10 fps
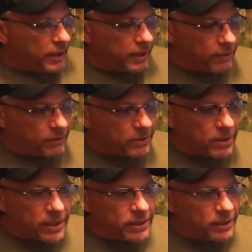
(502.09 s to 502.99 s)
I never
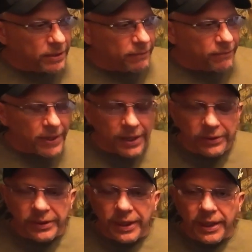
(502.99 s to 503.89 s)
saw deer the
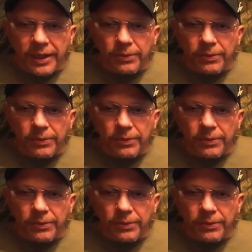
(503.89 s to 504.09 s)
final day.